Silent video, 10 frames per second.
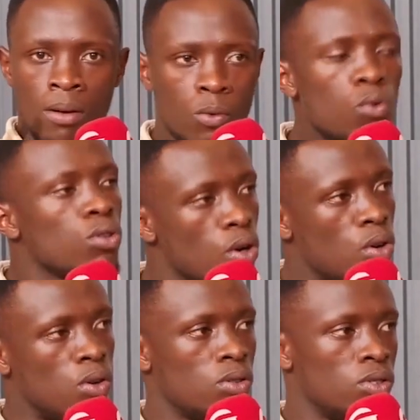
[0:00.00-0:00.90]

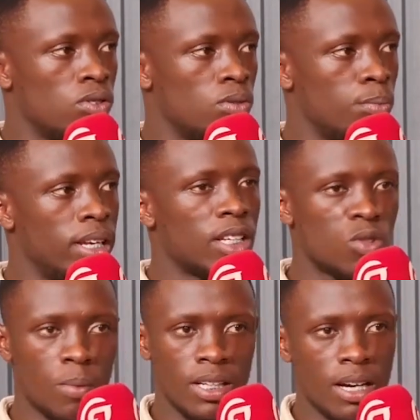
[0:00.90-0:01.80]
Kulo
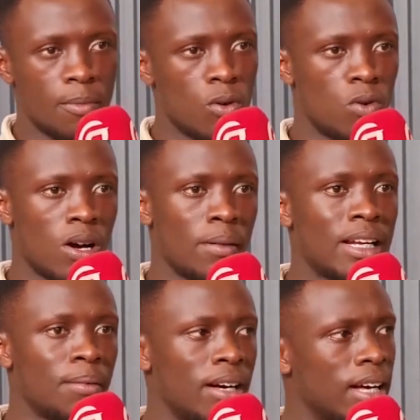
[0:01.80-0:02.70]
benasoma nabo
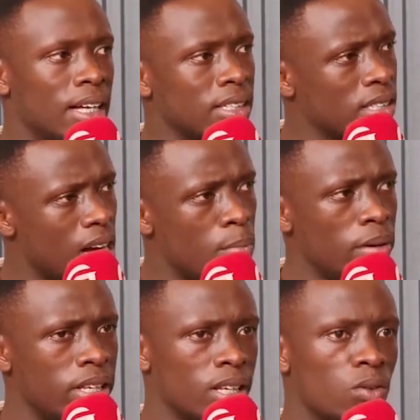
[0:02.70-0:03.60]
abala banga
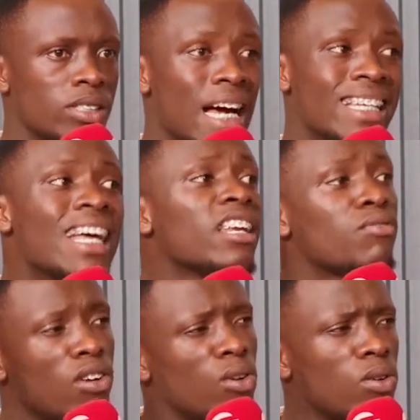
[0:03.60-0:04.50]
campaigning, because I had done it
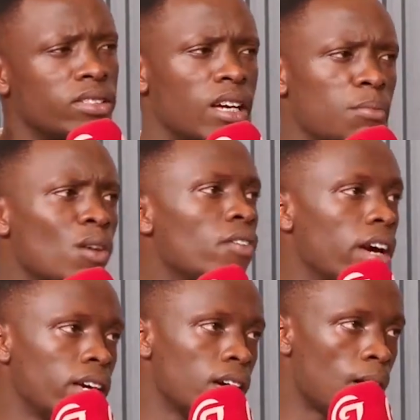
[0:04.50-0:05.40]
for a long time, over
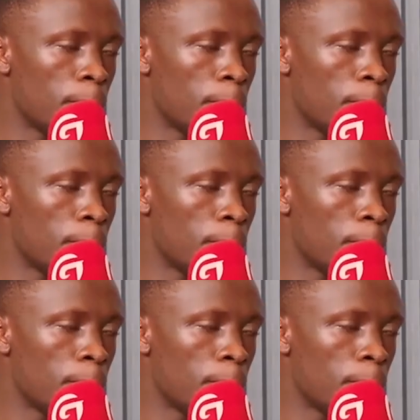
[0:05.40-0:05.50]
a year.